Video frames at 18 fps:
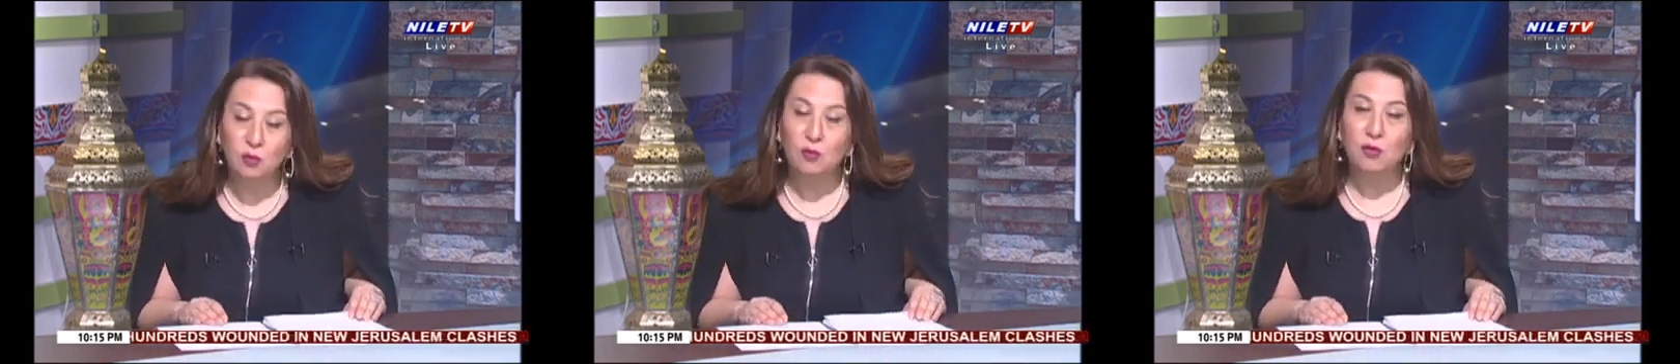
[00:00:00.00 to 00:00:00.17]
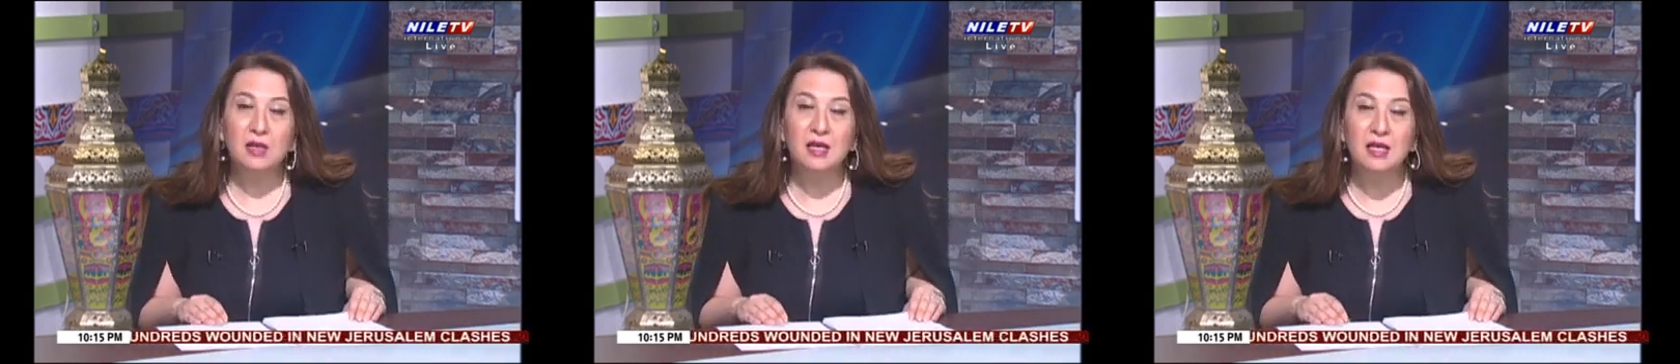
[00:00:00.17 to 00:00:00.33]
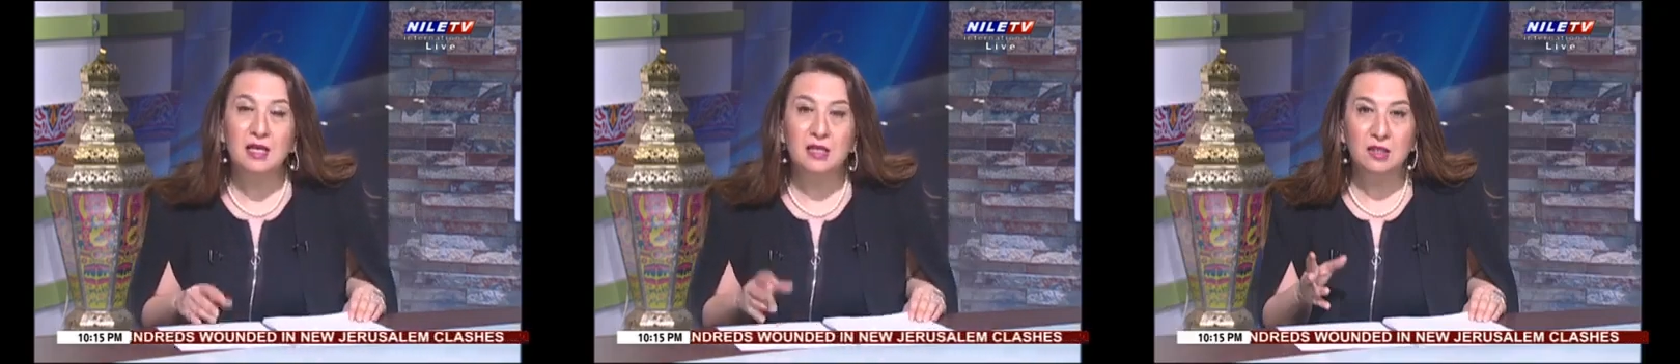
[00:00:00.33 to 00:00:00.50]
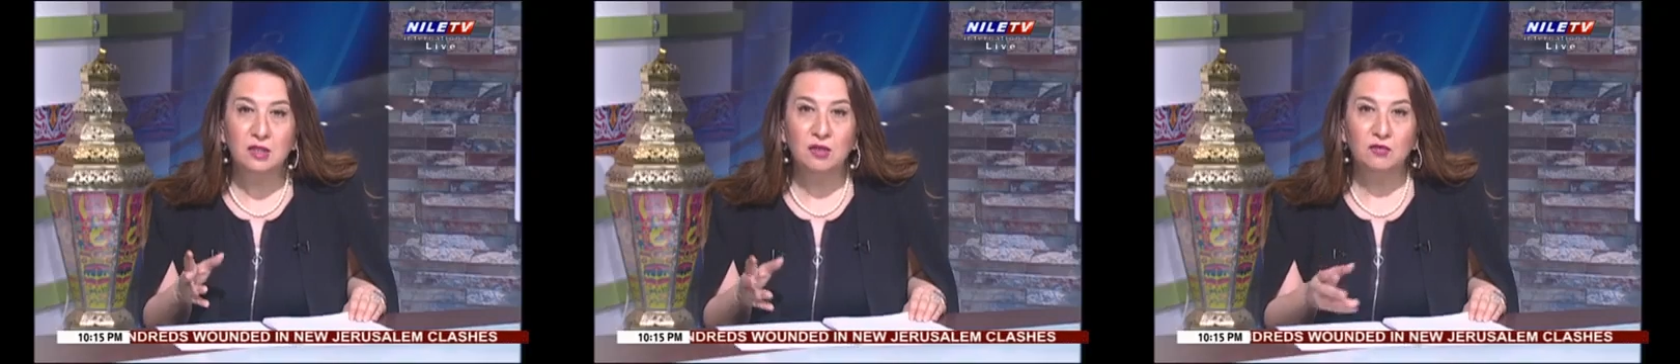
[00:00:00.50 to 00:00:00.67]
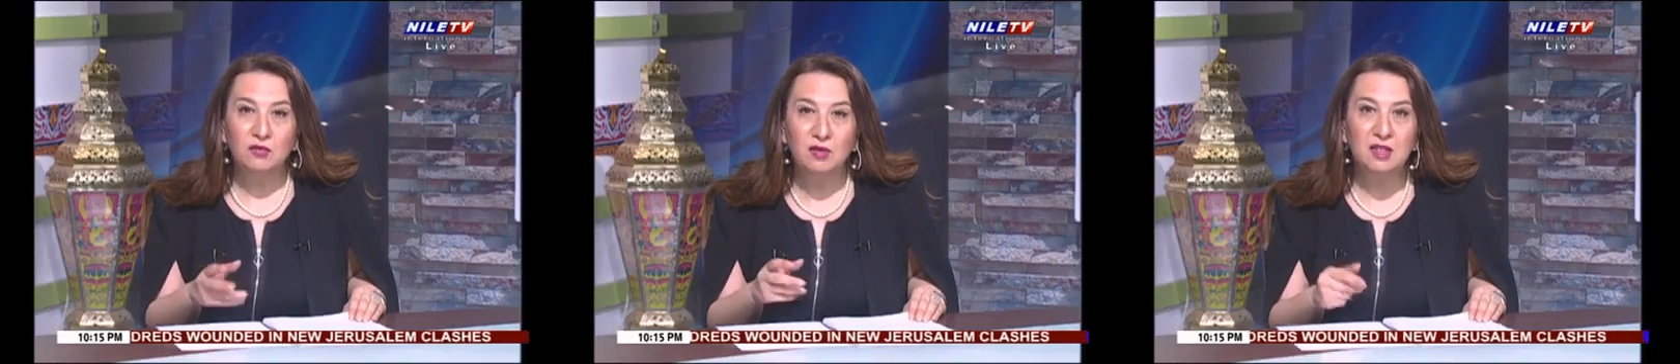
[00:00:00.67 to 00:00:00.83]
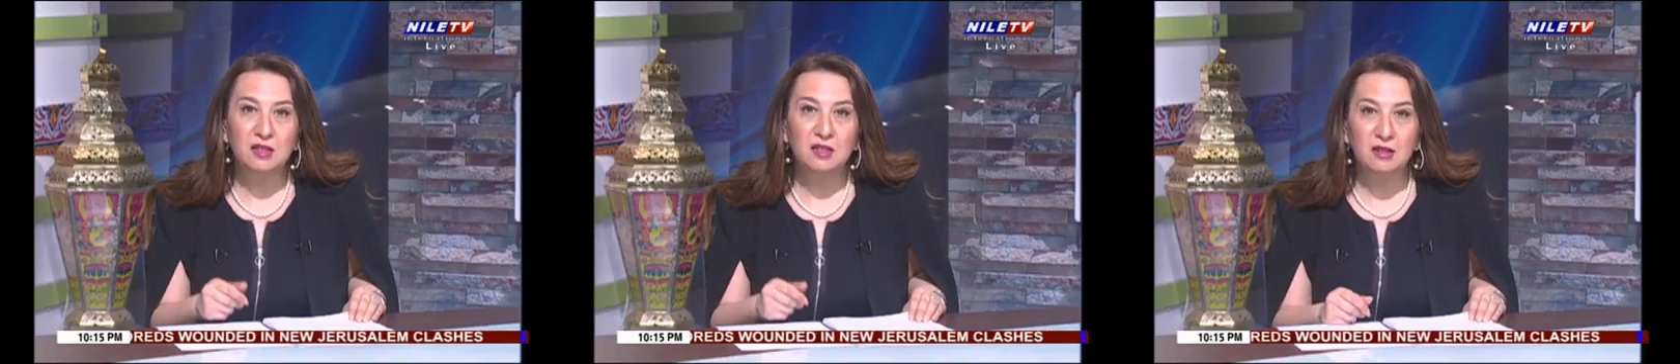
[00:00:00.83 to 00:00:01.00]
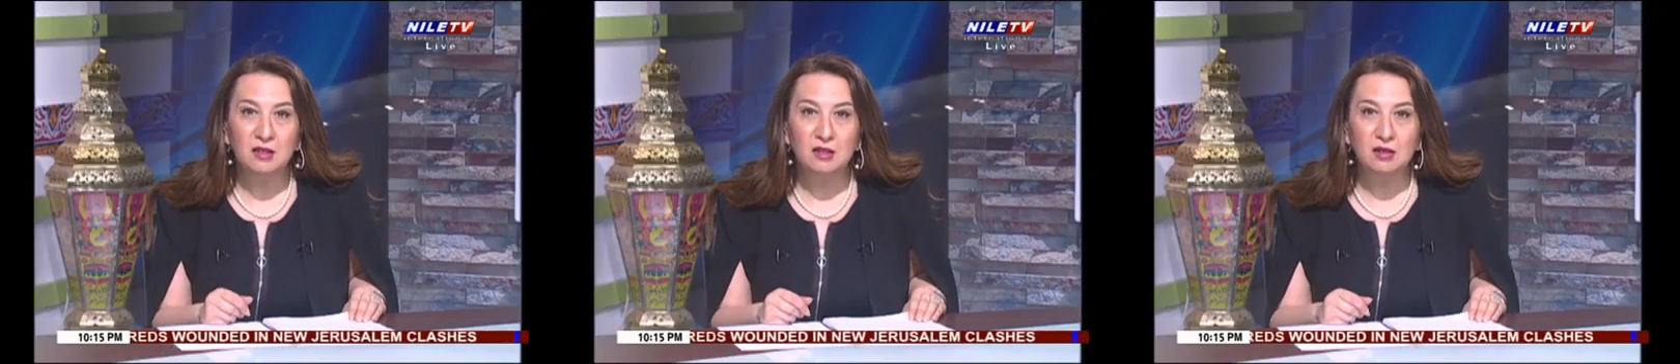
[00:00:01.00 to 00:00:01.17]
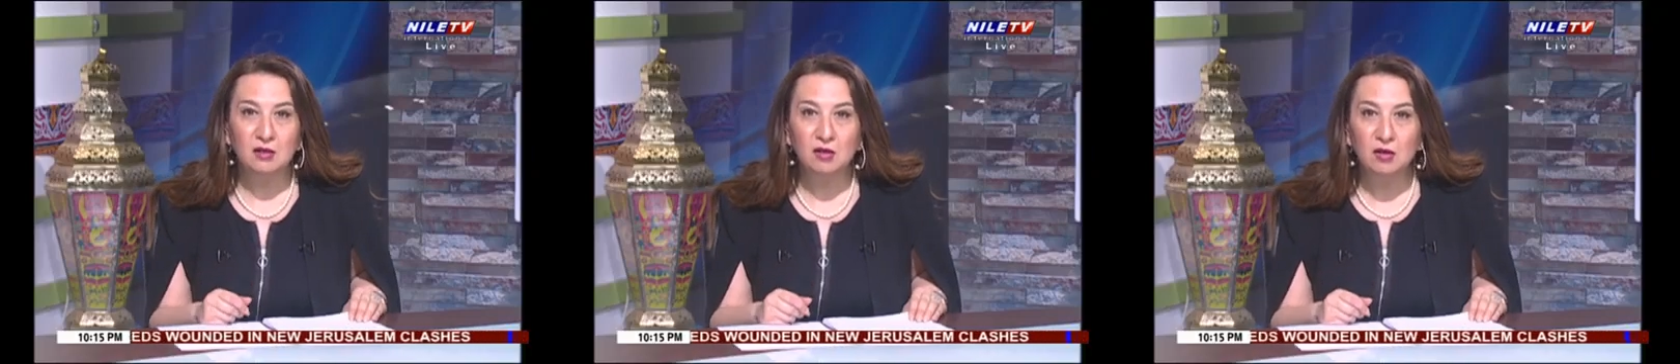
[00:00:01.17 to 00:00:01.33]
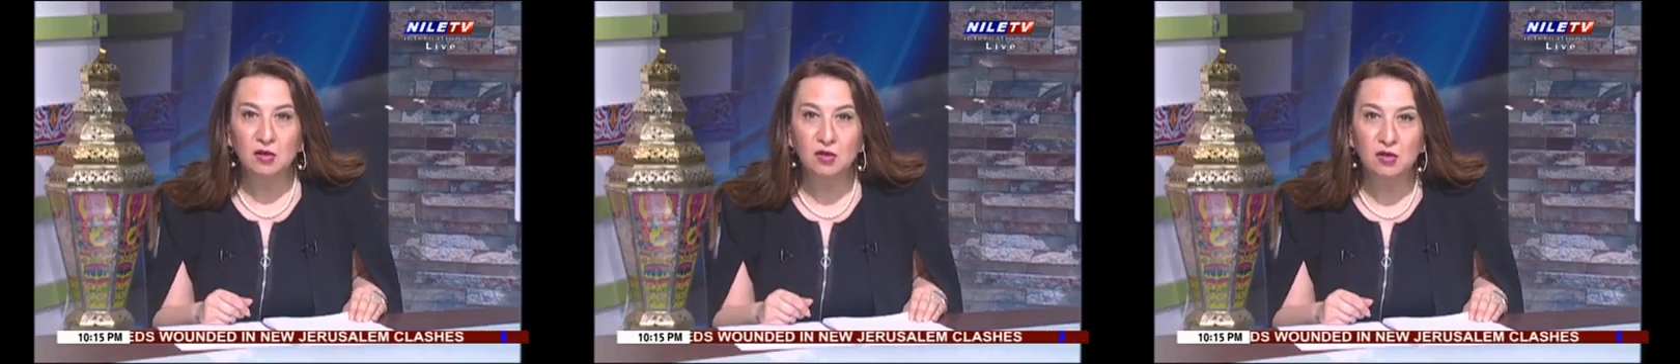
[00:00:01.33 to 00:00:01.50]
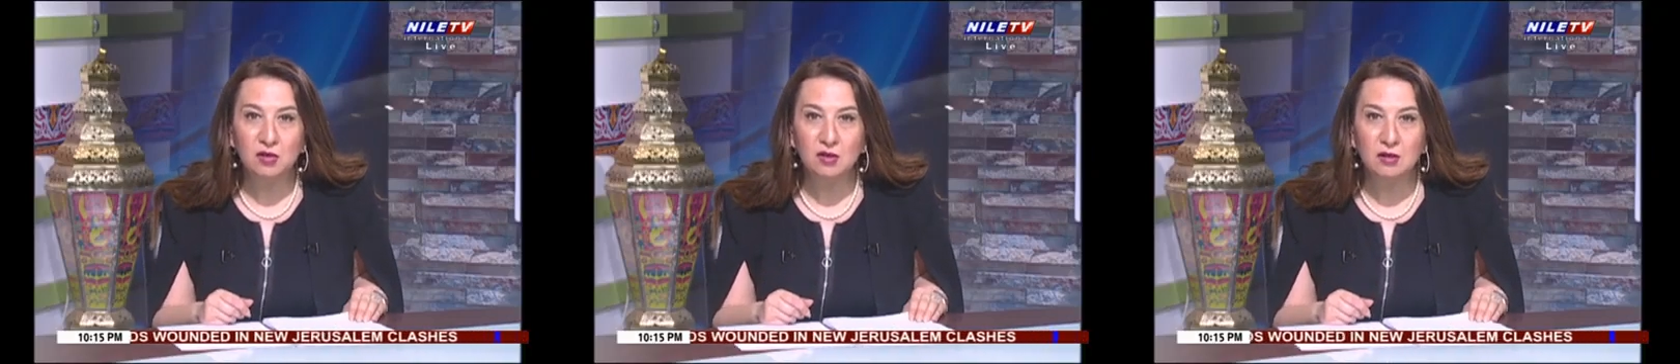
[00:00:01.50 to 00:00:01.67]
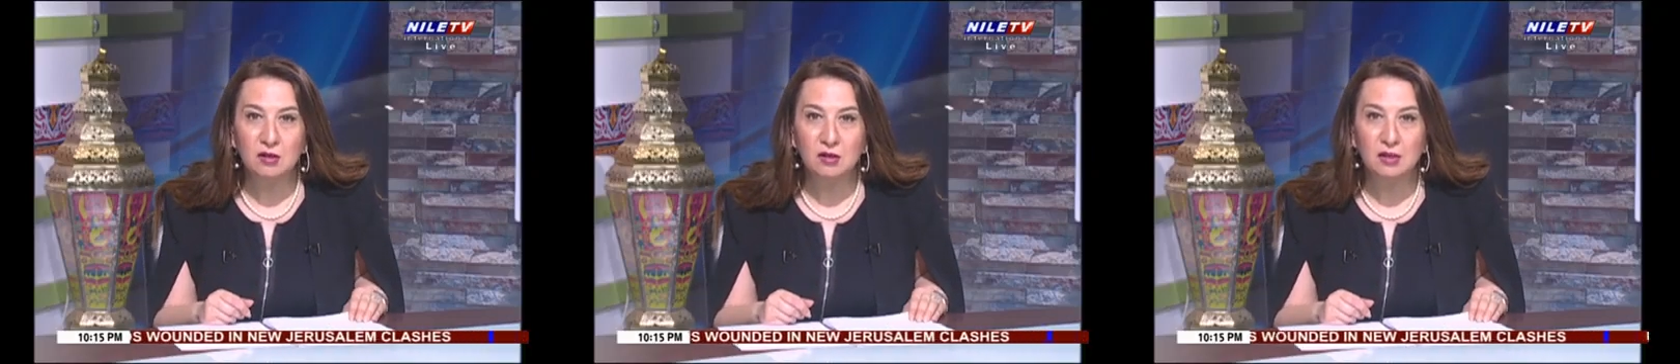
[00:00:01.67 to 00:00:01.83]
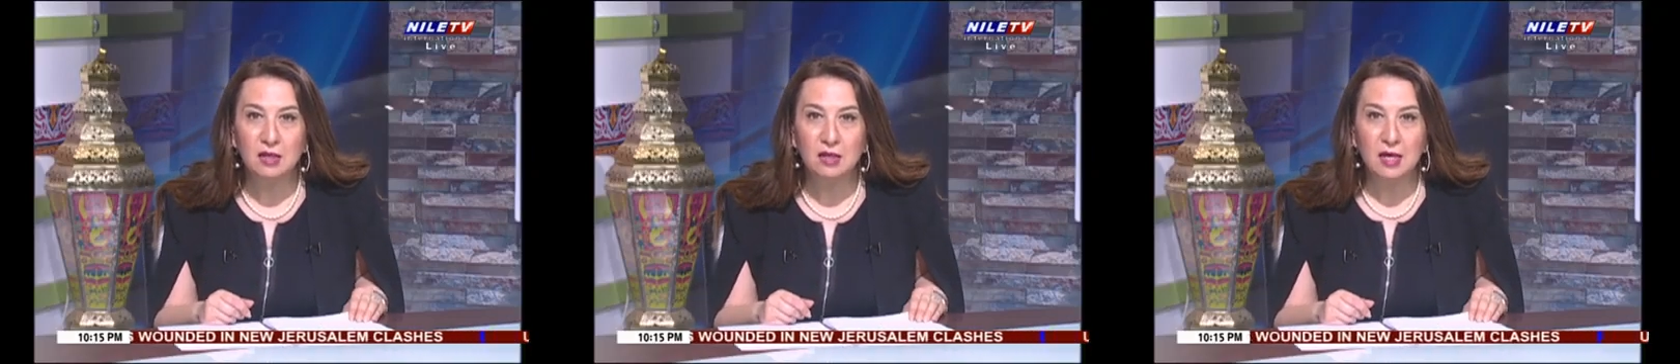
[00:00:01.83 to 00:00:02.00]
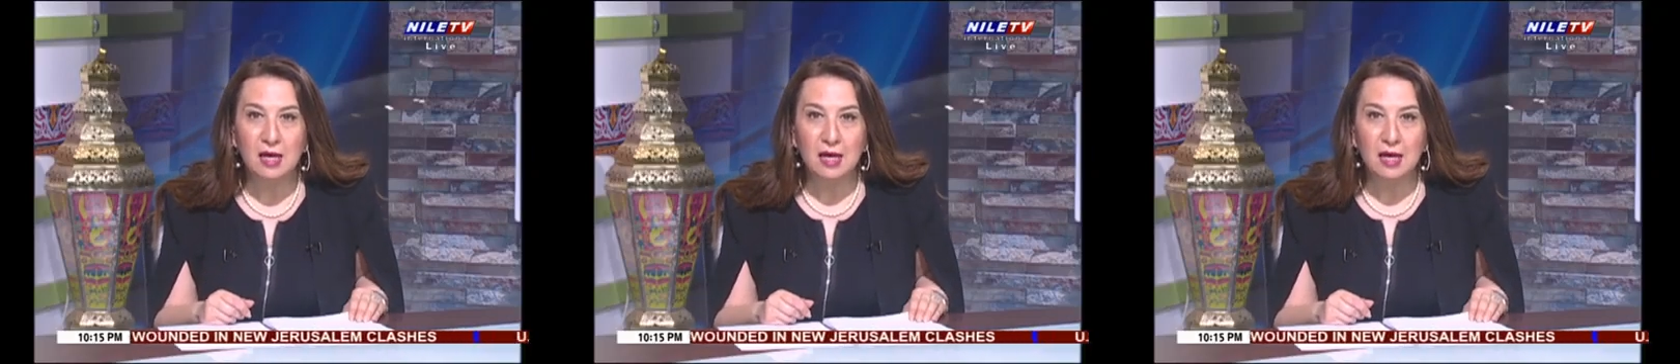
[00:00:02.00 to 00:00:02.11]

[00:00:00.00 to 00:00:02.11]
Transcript: these recent discussions